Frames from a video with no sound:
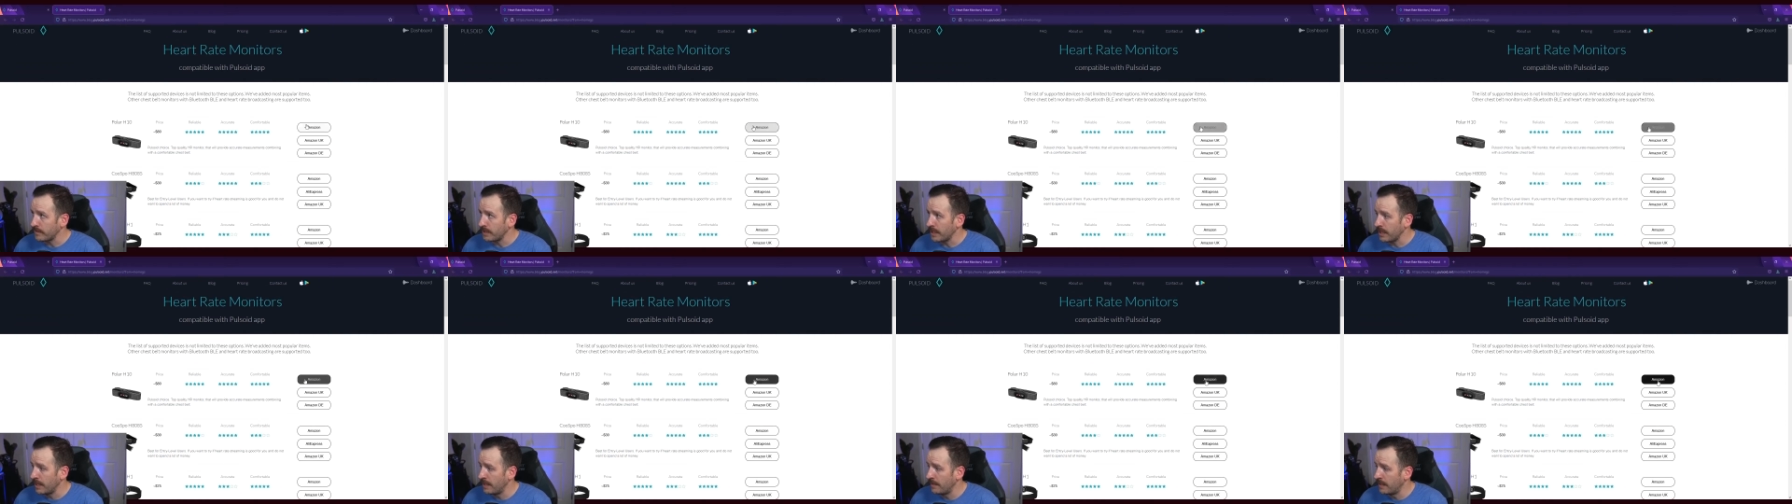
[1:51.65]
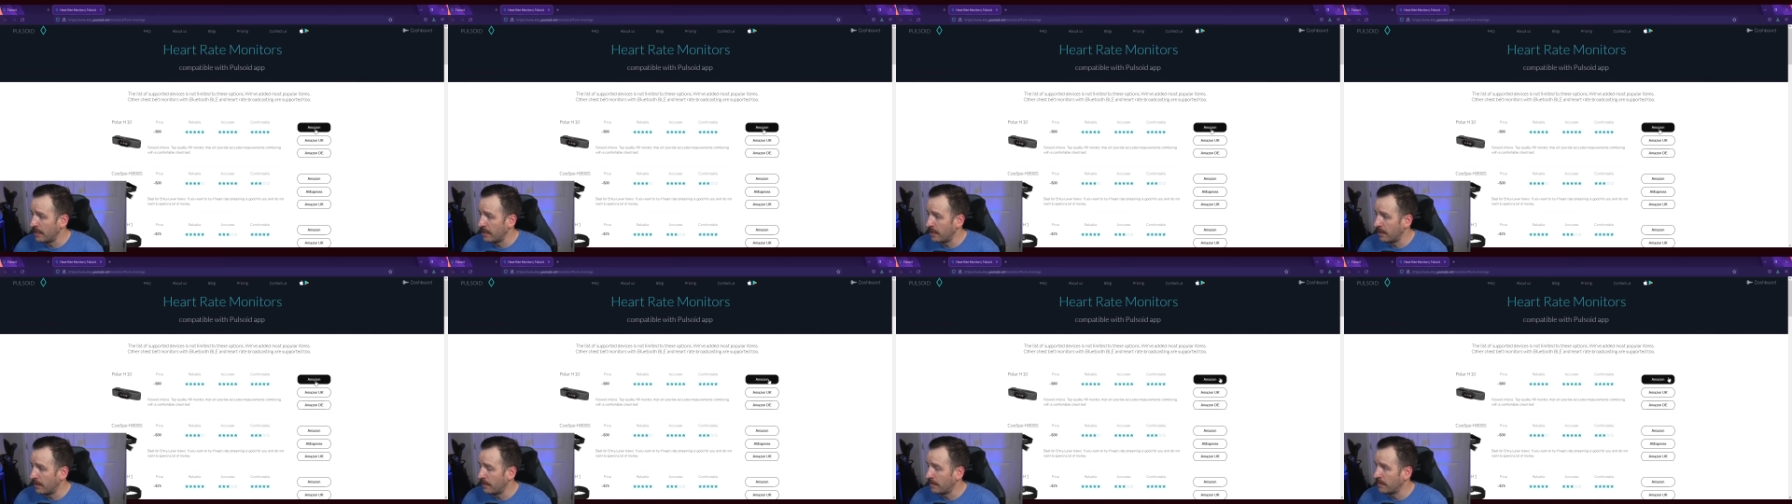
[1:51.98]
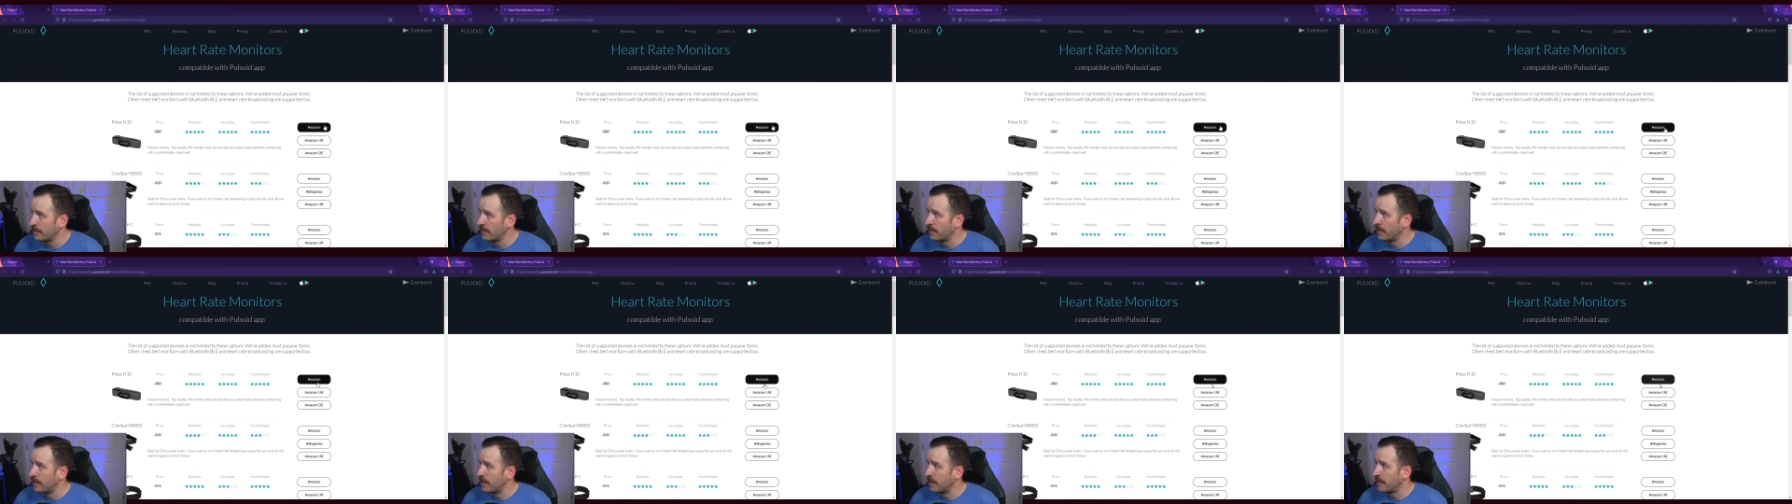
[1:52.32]
And then on
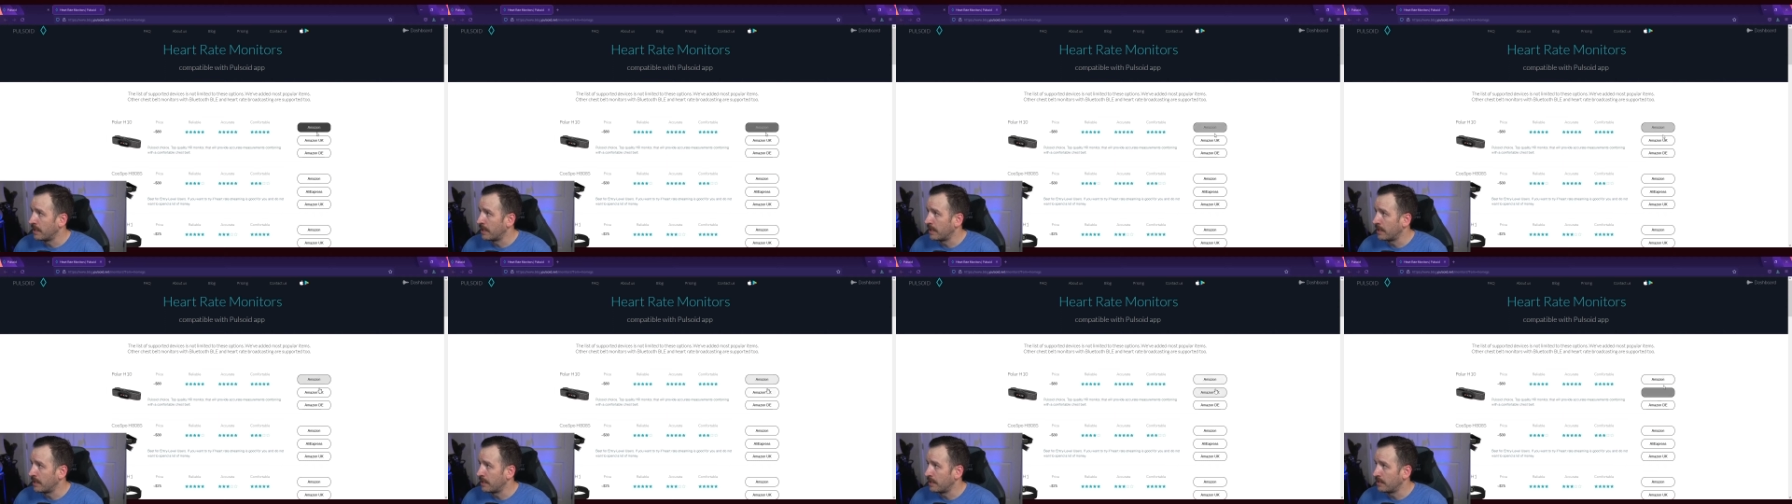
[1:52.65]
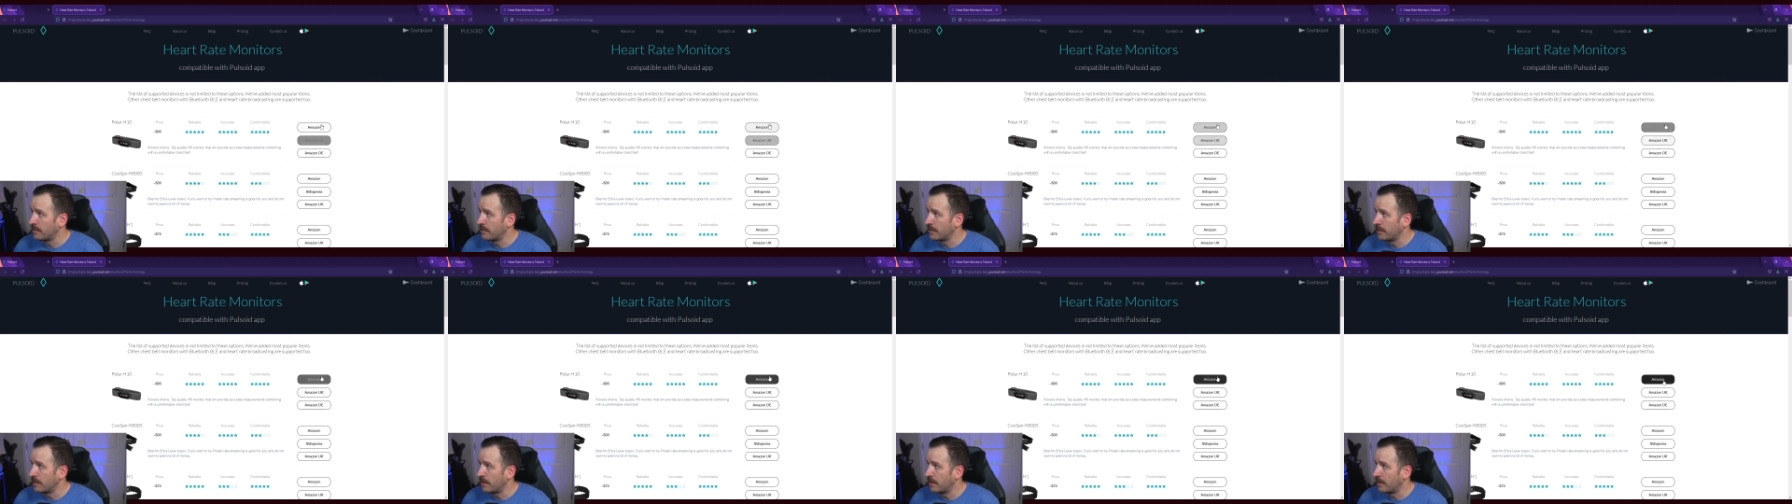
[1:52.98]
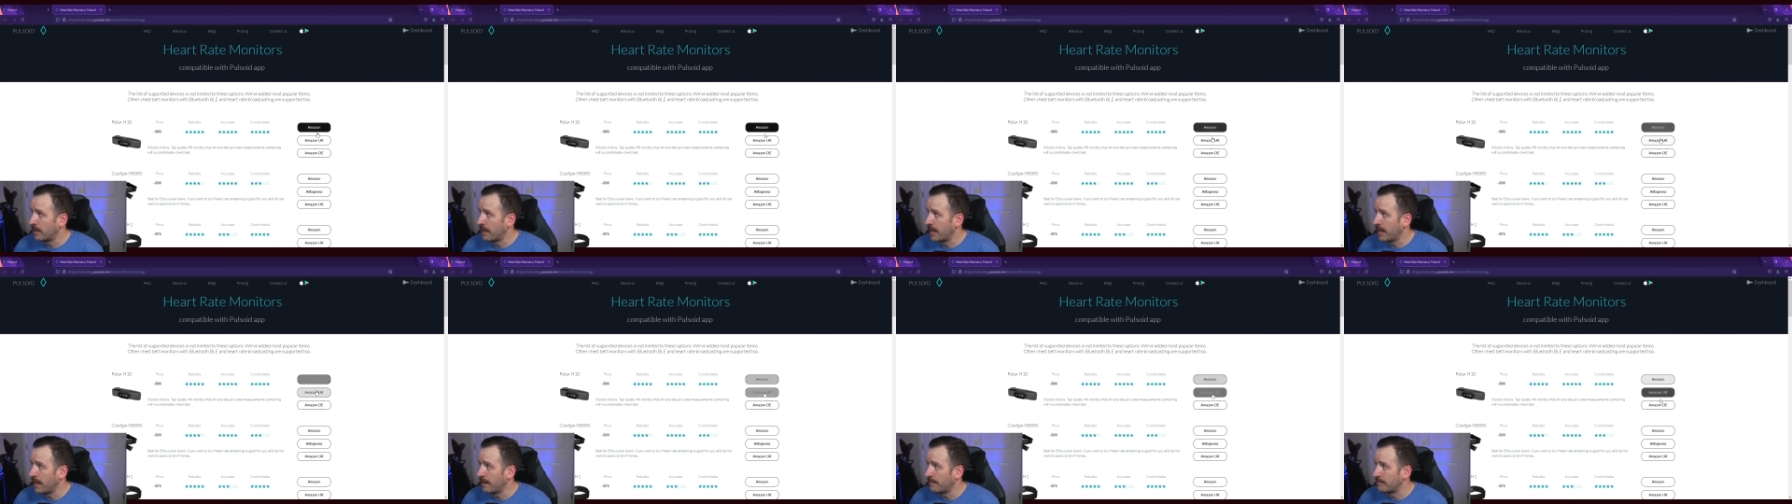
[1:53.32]
here you can go
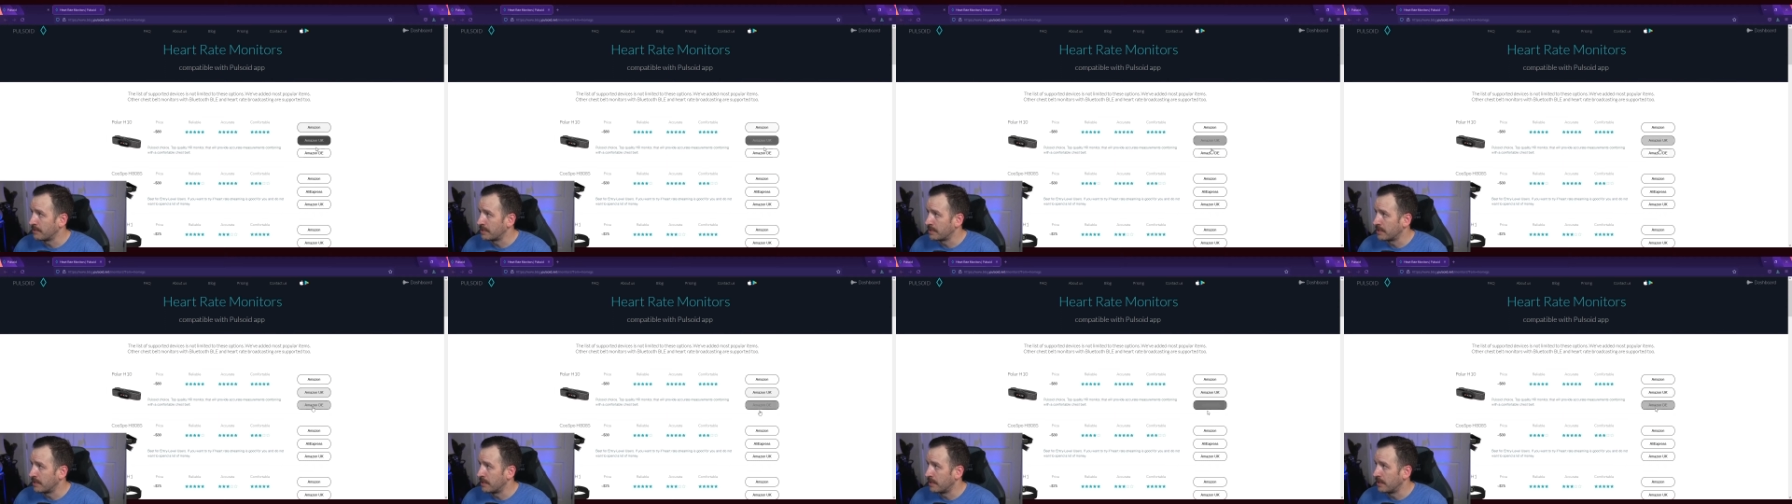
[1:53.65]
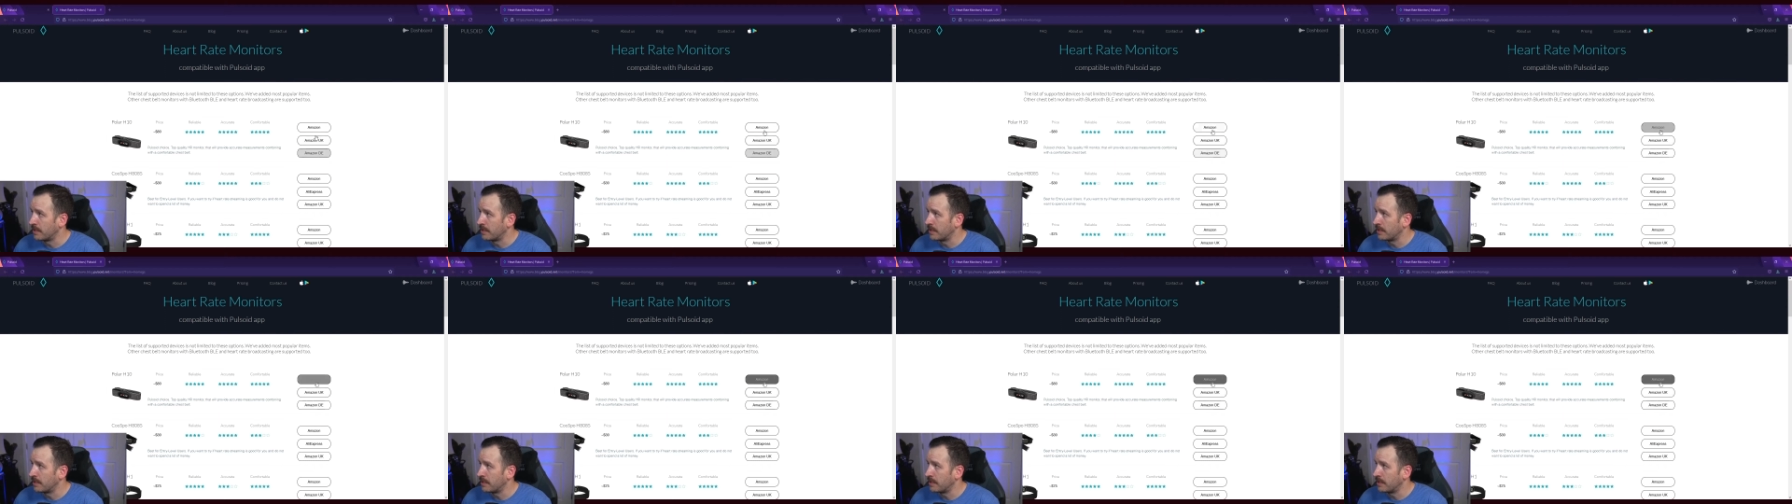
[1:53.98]
to Amazon.